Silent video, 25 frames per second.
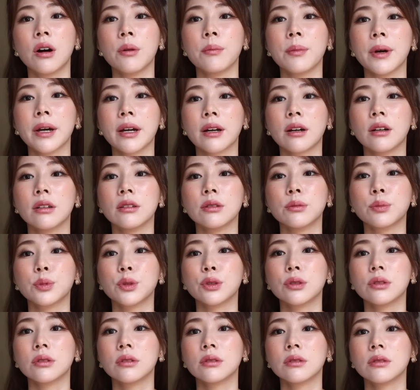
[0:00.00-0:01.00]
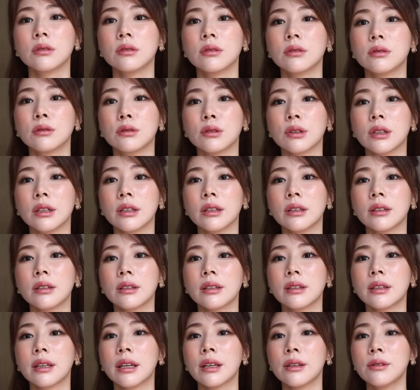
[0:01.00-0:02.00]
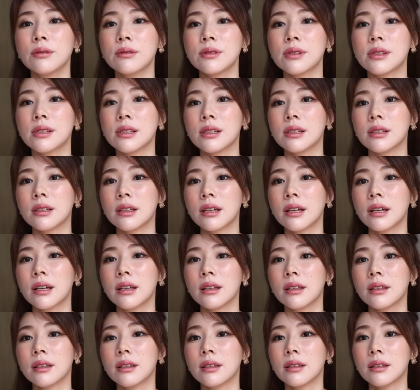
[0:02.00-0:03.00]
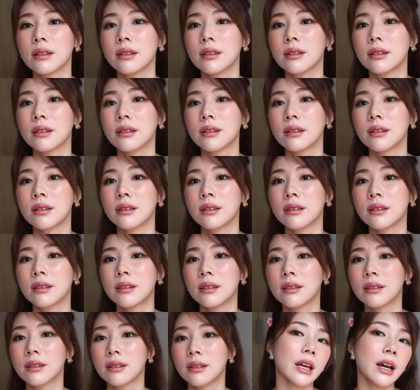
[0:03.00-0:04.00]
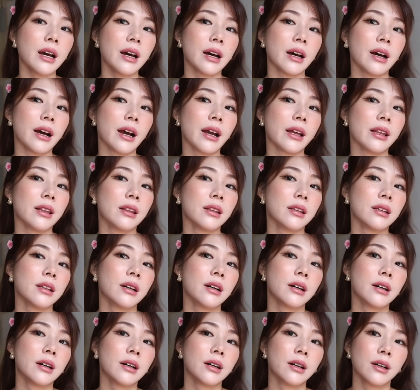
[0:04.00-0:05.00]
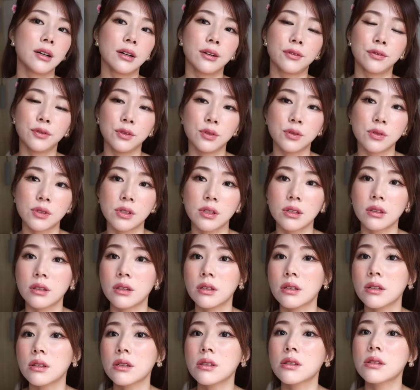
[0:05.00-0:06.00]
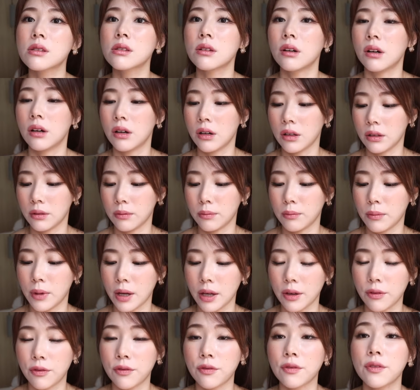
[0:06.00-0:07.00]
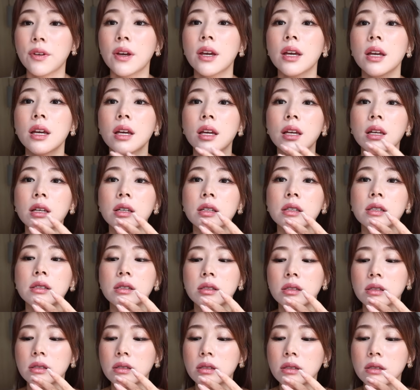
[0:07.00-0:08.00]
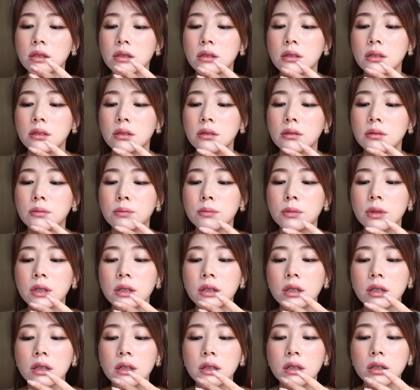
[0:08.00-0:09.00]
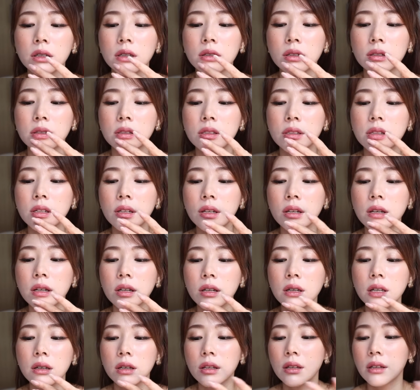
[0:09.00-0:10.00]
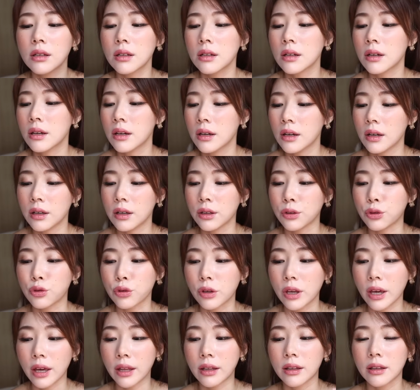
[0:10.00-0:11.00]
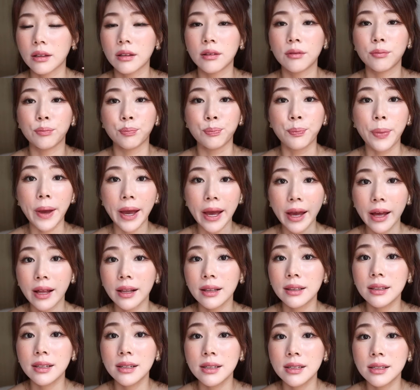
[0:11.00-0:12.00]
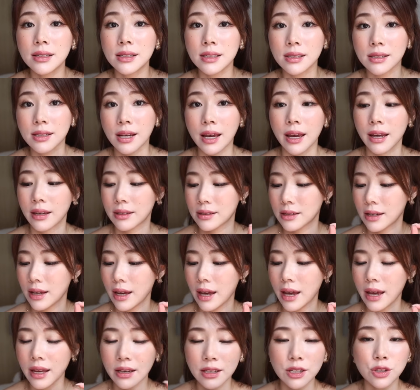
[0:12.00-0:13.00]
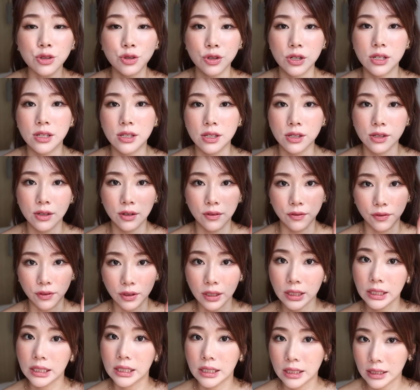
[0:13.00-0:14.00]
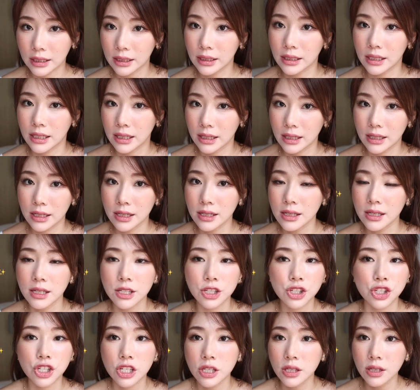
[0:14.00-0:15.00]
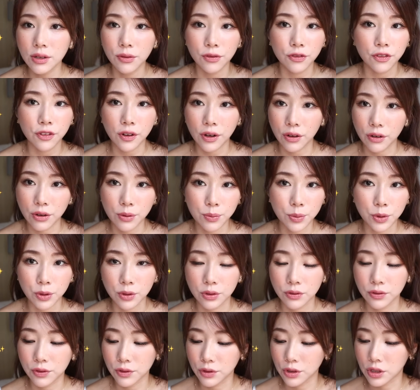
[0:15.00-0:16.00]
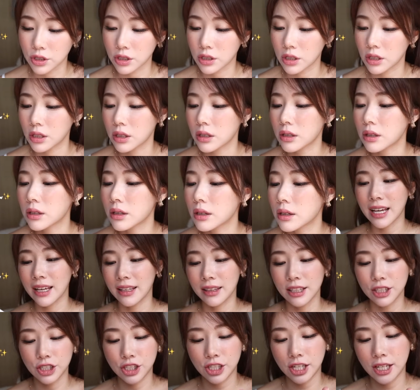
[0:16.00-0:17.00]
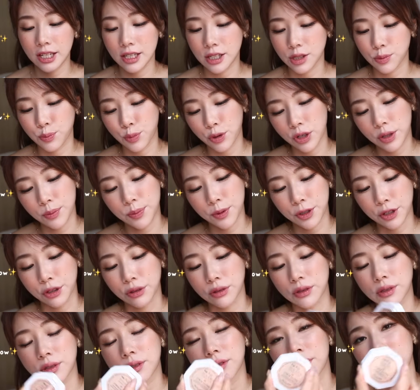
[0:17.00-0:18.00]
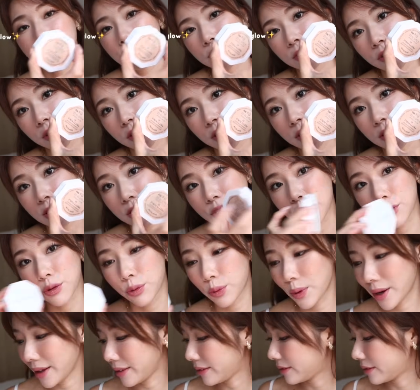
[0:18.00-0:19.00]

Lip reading: on my collarbone. Okay, can you see that? Yeah, I love using this on my face, my chin. You can barely detect any traces of glitter in this. It's just a very beautiful sheen, and the shade is Pretty Pearls 01.